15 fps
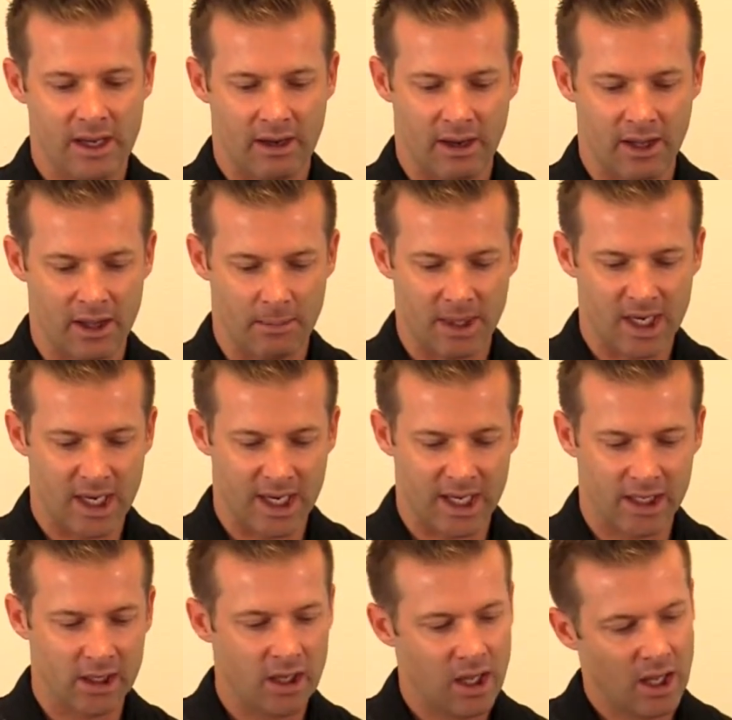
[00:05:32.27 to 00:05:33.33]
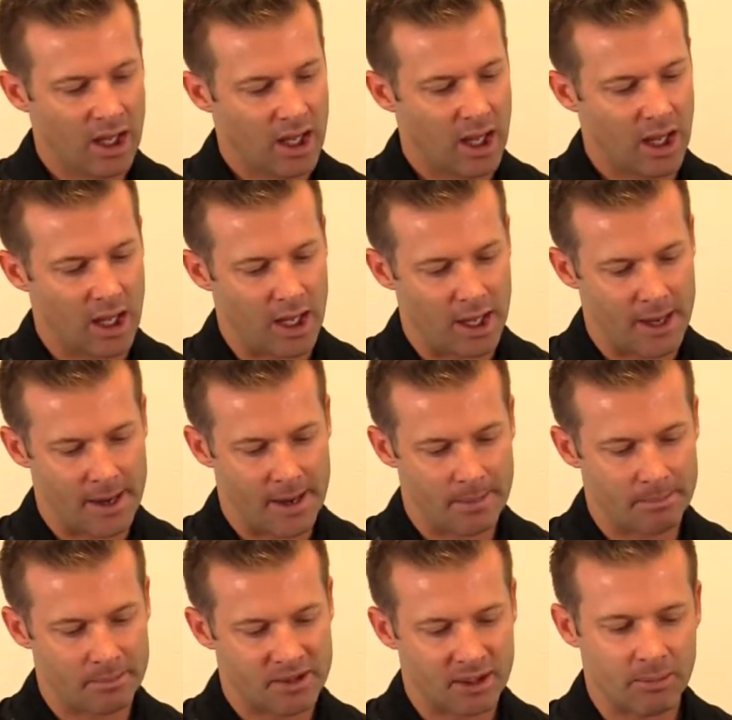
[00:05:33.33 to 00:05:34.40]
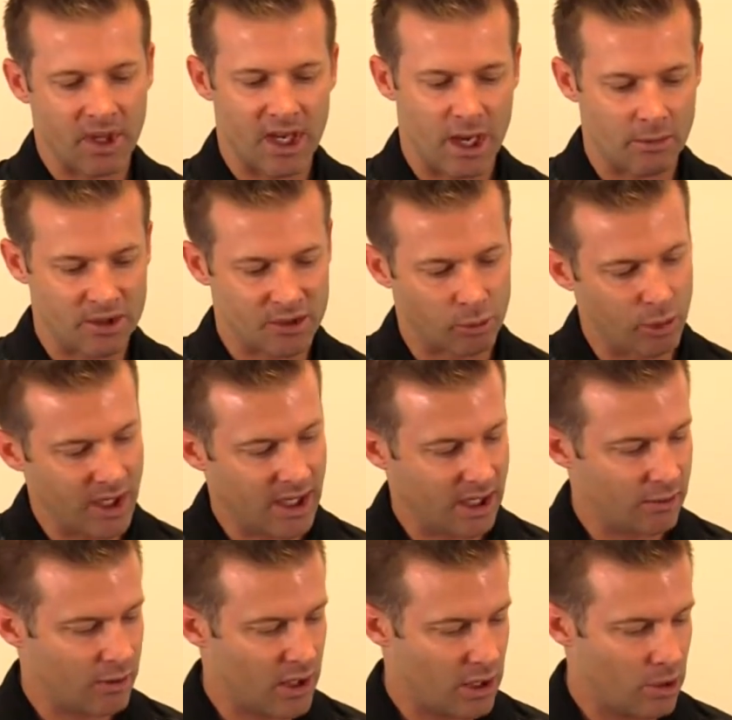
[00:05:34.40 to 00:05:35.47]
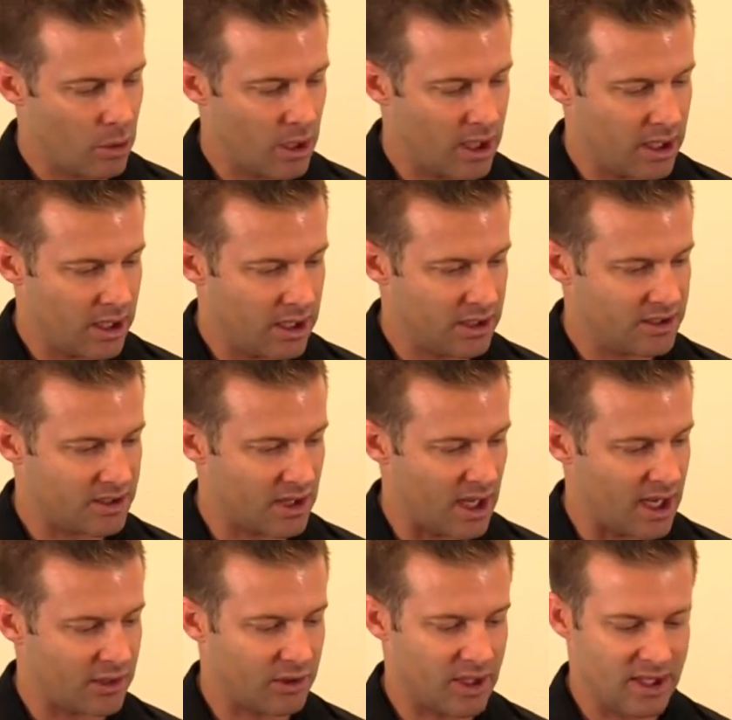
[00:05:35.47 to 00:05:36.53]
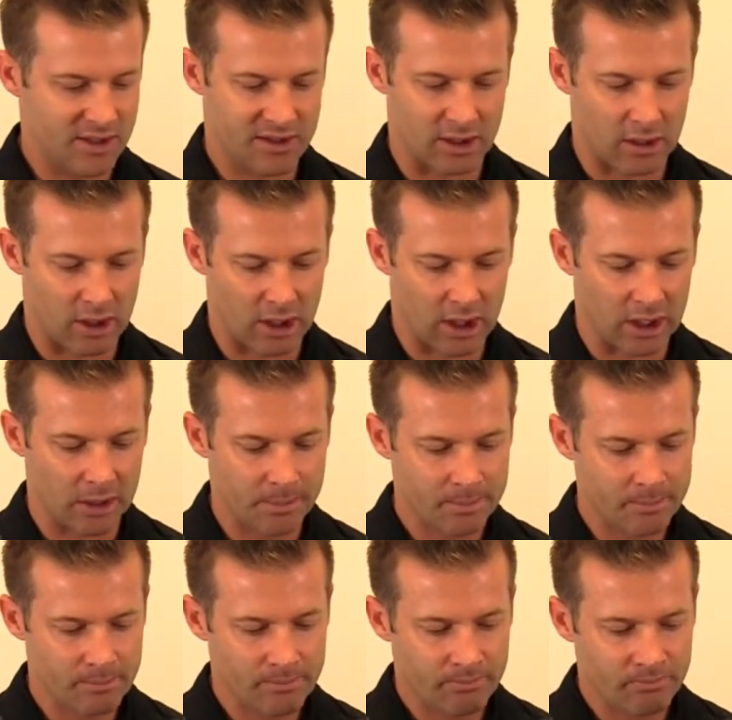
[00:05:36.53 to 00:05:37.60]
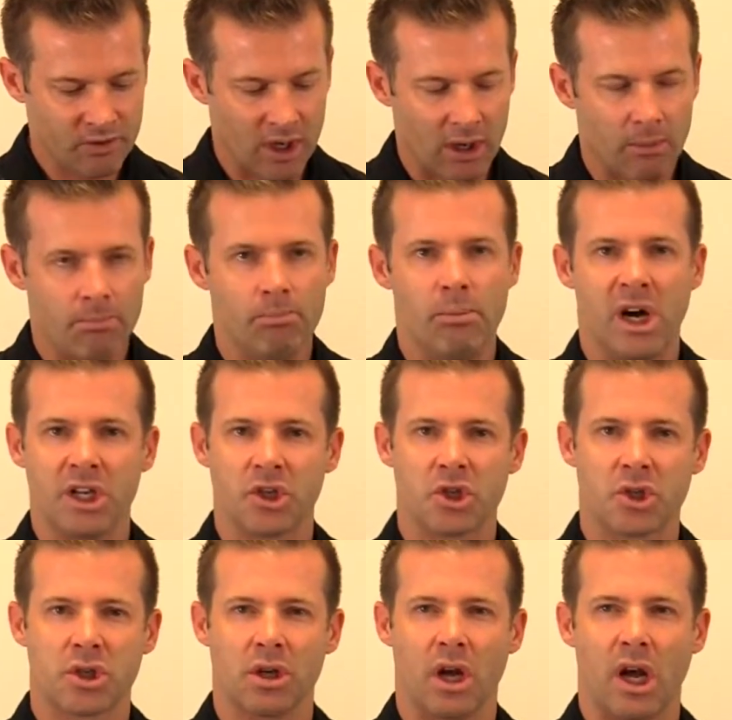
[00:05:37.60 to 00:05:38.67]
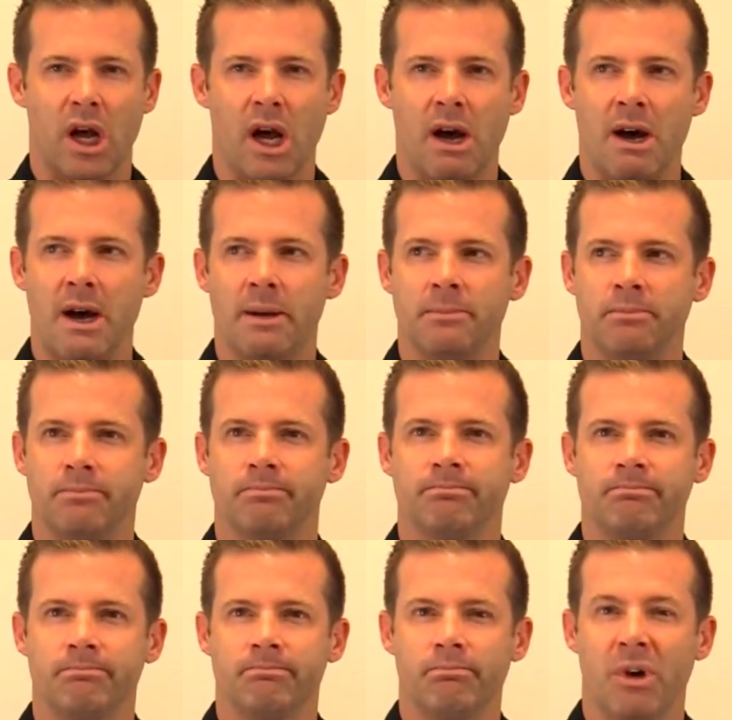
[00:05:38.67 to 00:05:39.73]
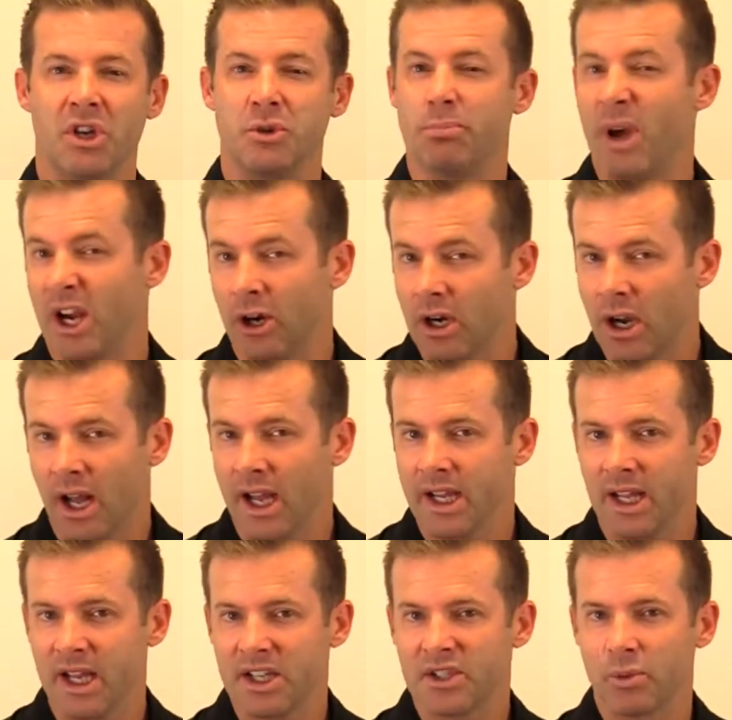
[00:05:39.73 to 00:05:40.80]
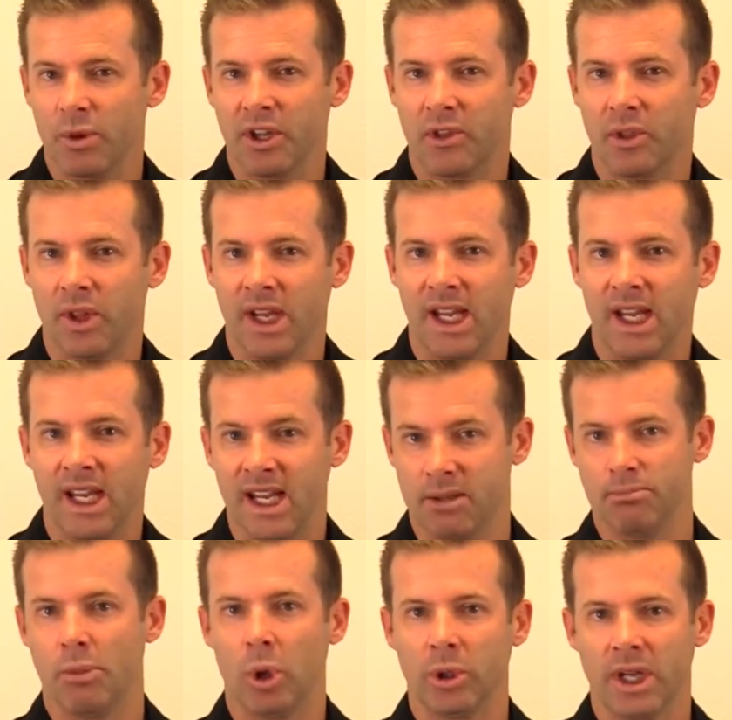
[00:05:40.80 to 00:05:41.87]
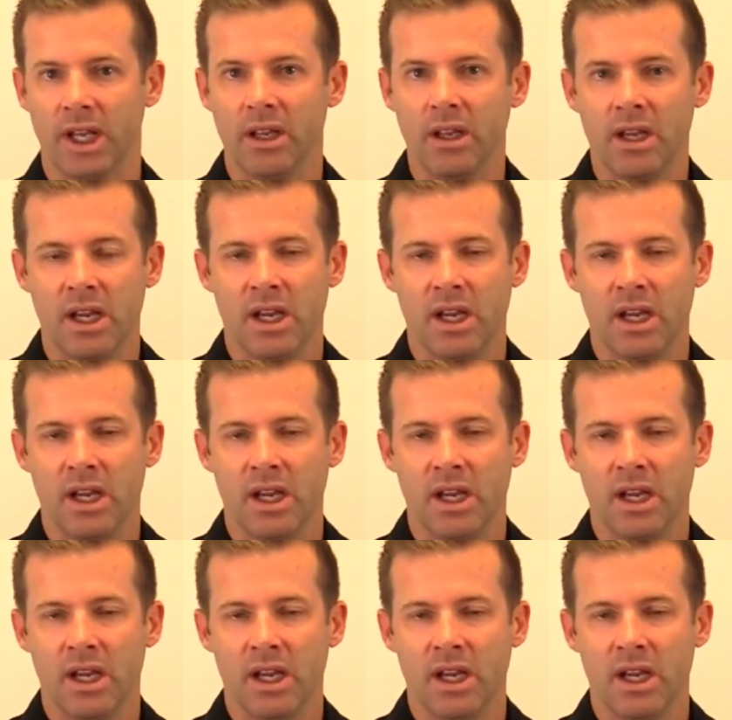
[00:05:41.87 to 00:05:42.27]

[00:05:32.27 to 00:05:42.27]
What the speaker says: in the beginning. Something I was reading though is that these are much better, I guess, with the heat molding.